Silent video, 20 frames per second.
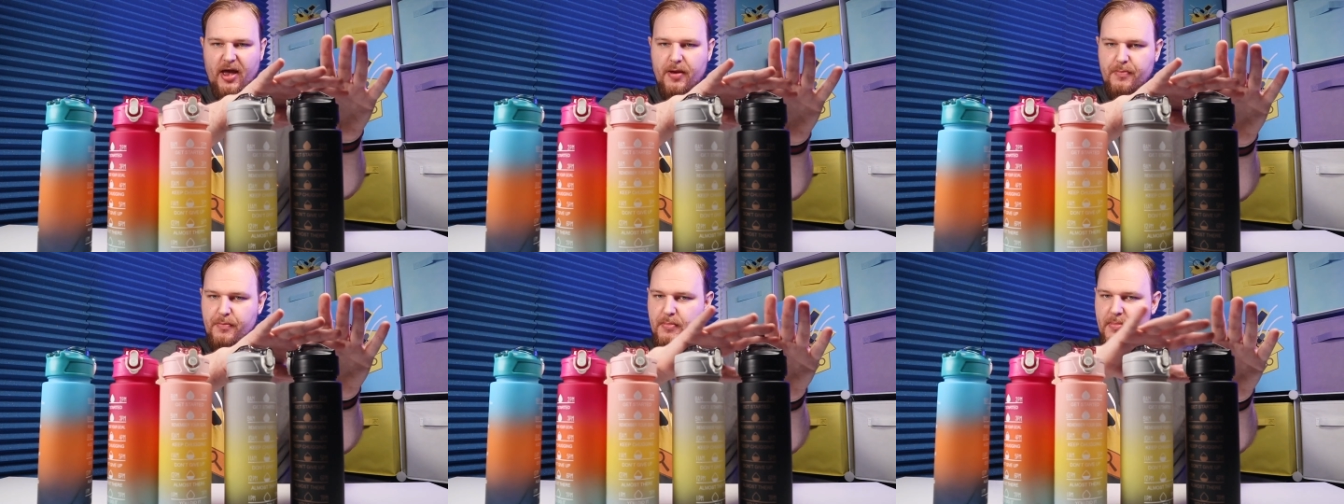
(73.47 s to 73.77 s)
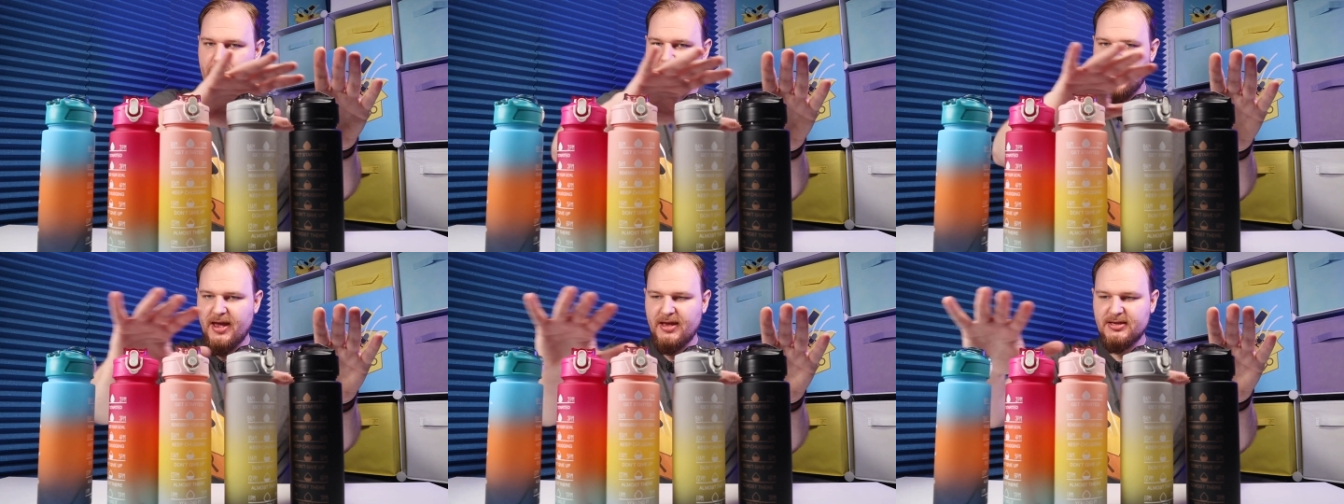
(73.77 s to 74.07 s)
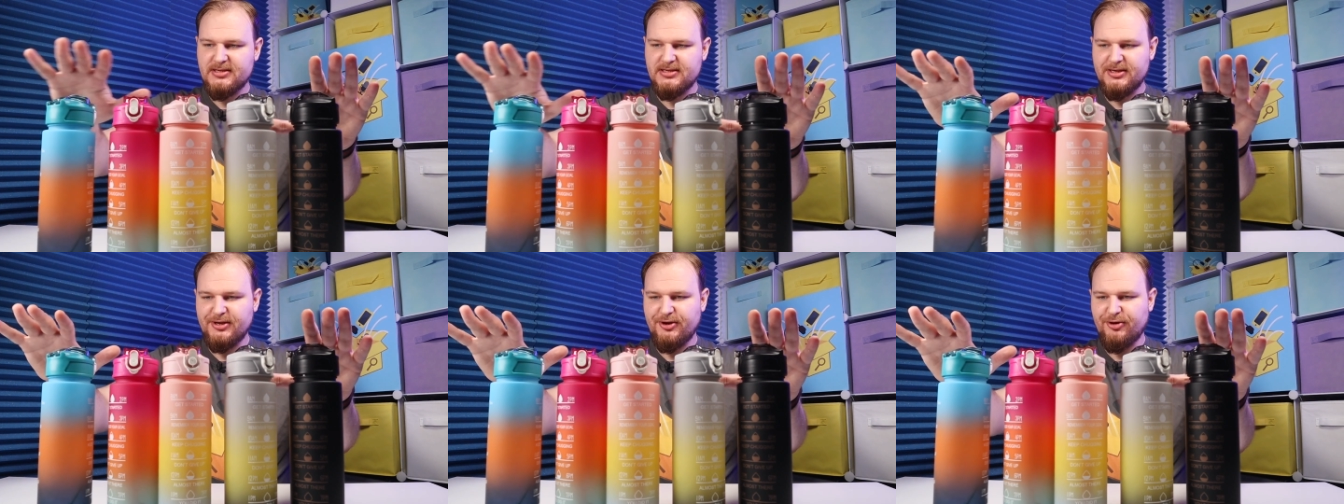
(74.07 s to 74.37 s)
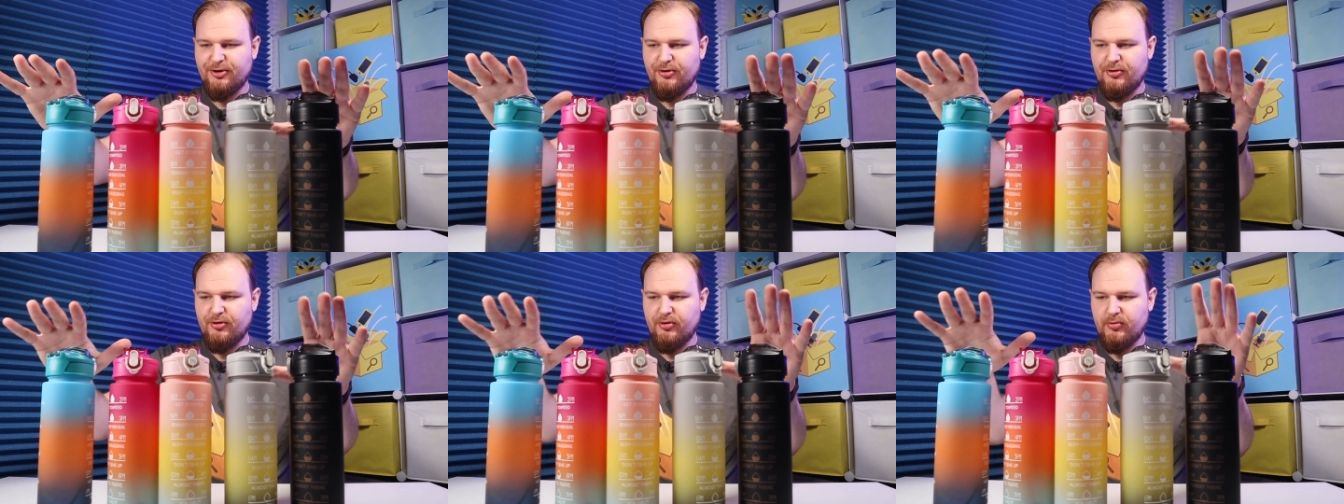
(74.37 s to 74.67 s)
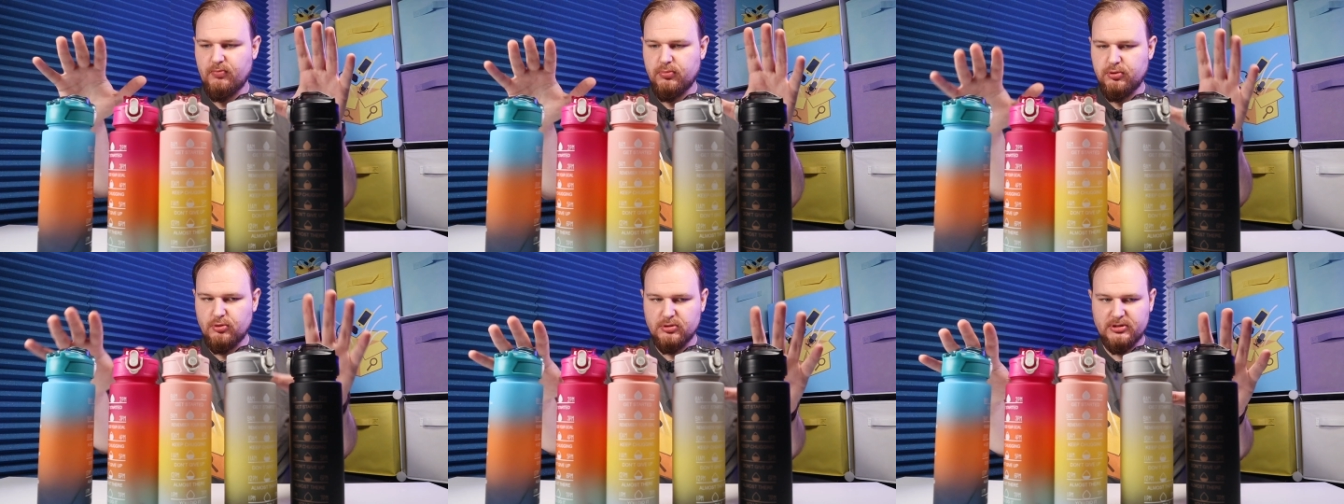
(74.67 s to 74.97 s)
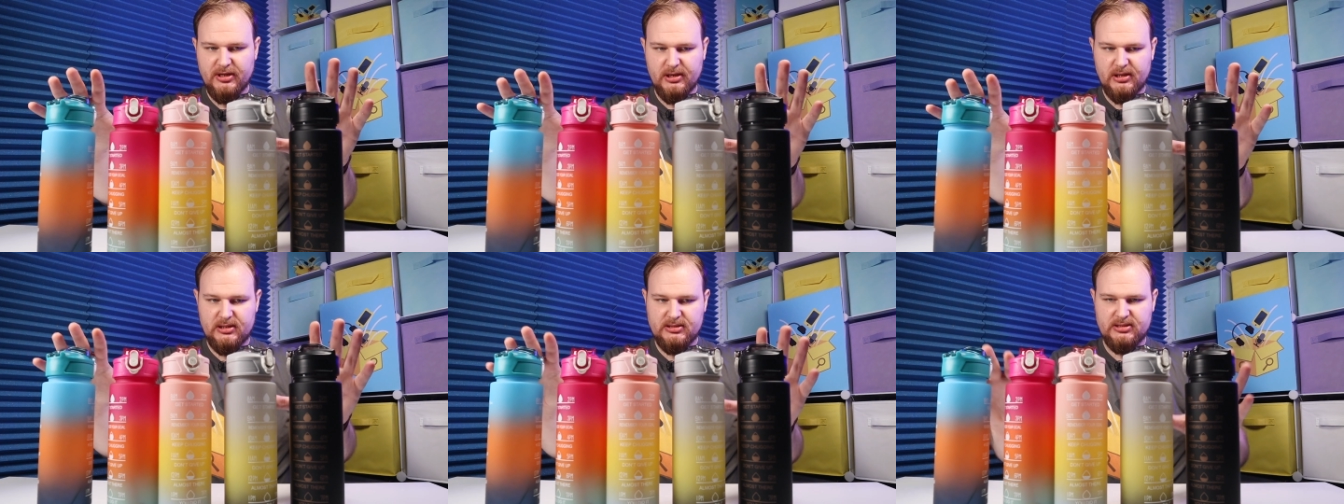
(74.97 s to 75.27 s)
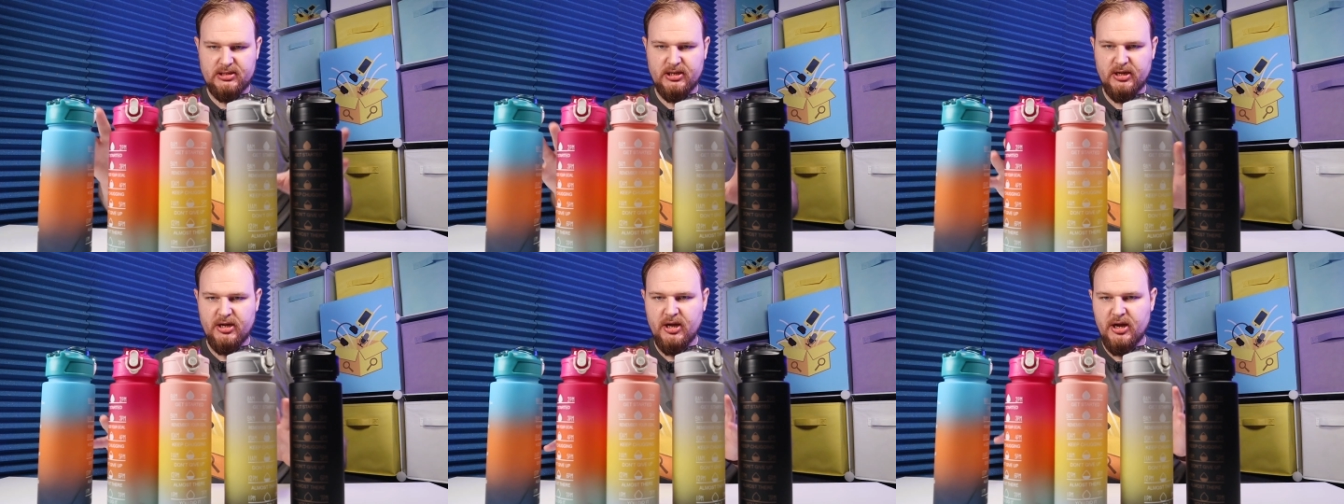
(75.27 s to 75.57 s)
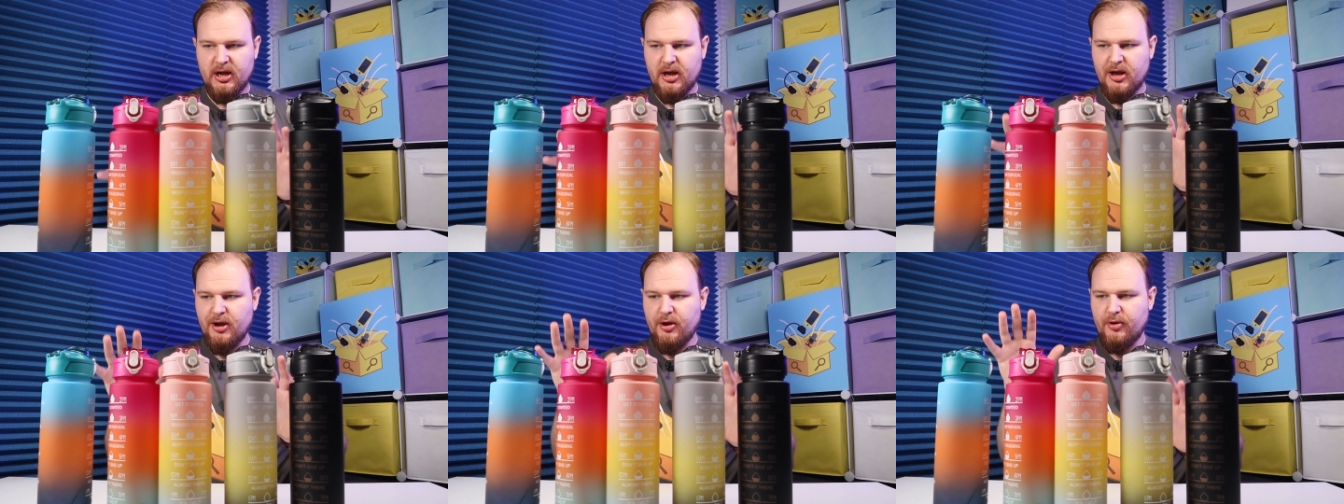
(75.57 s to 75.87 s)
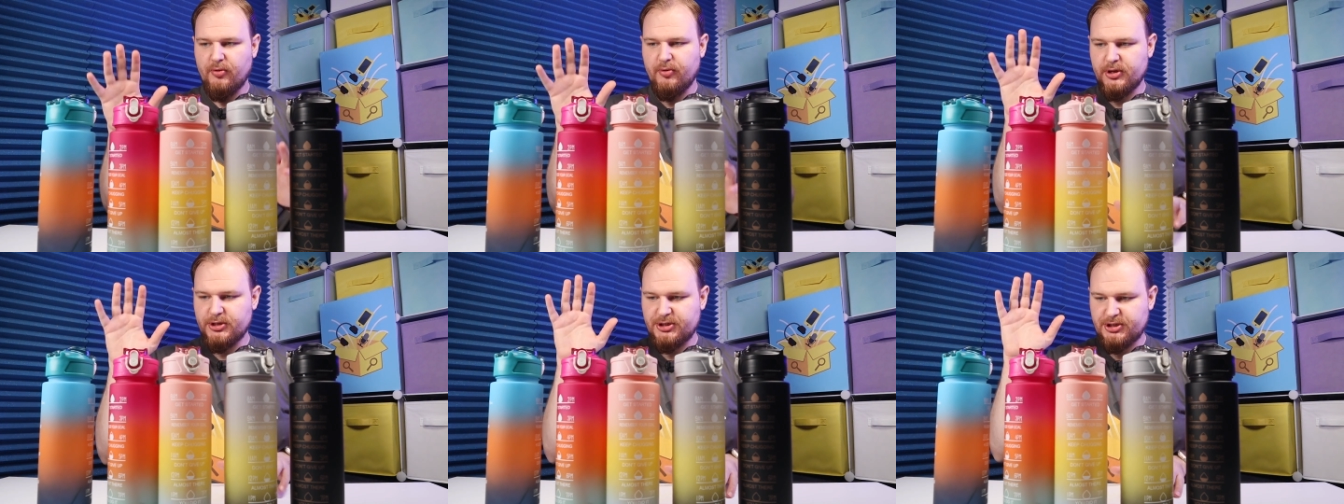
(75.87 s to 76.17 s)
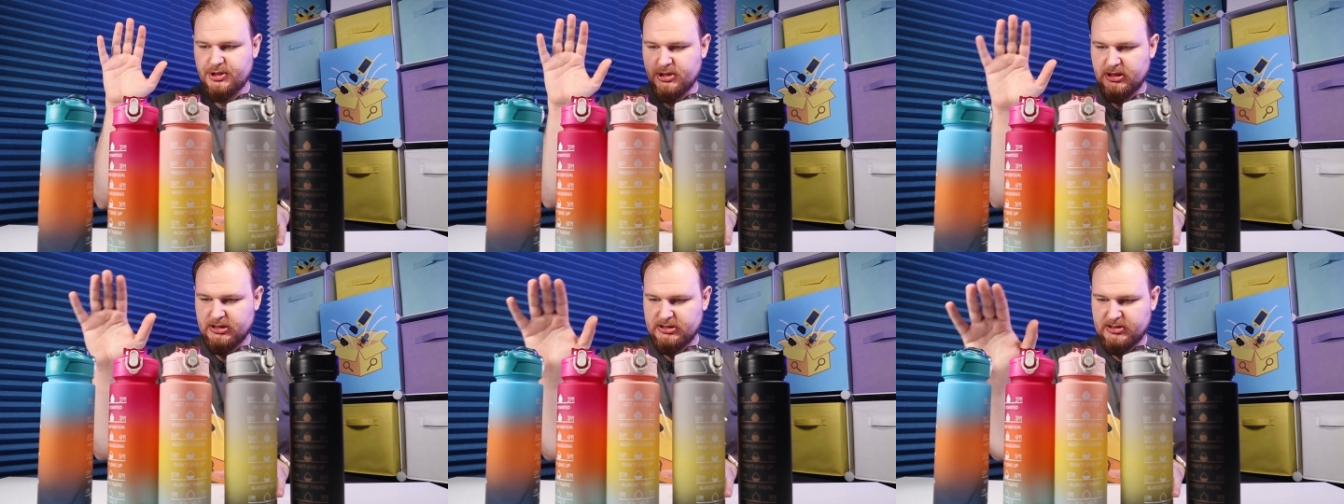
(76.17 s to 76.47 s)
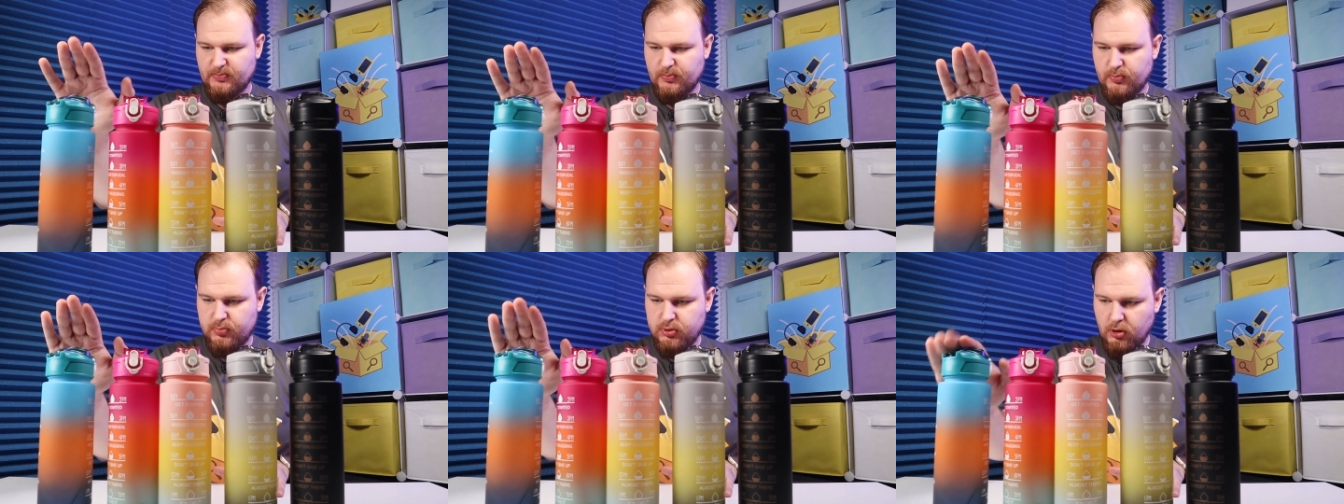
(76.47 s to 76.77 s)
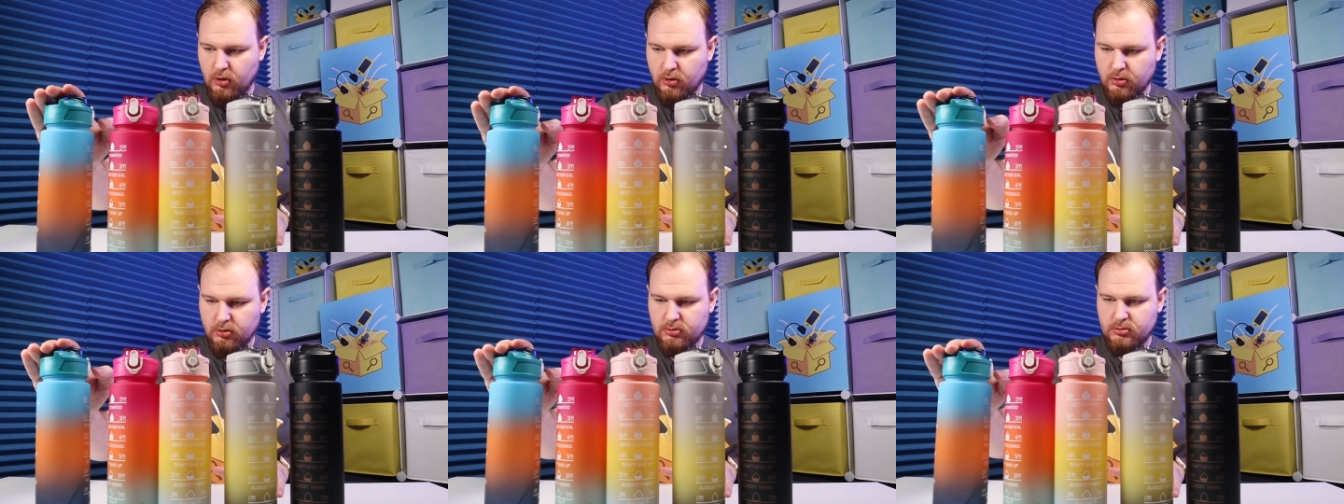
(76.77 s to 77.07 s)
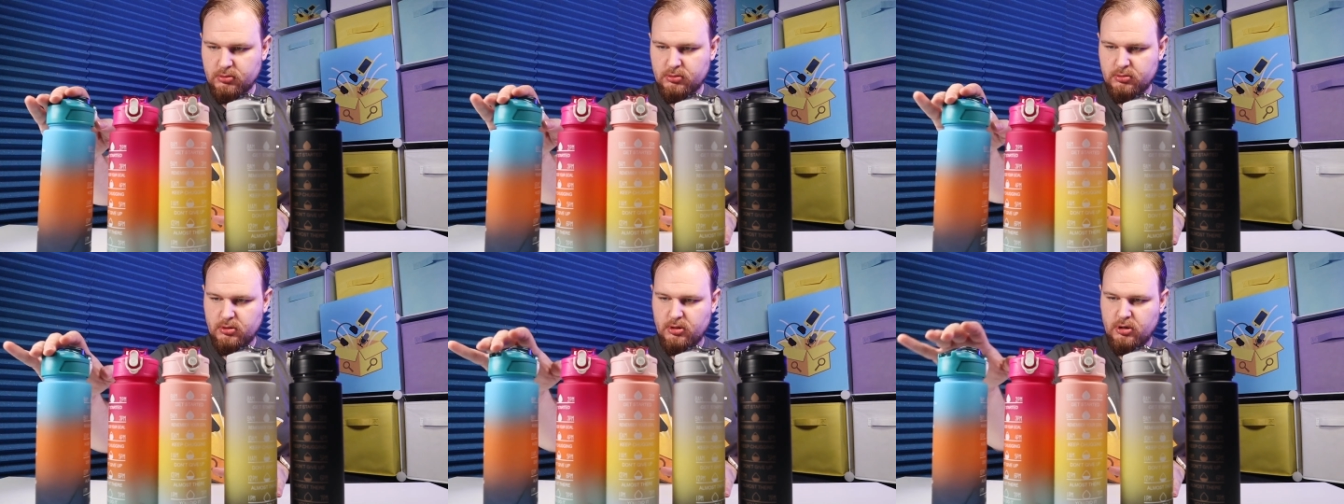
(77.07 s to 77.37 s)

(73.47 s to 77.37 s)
amazing color butters, which is blue,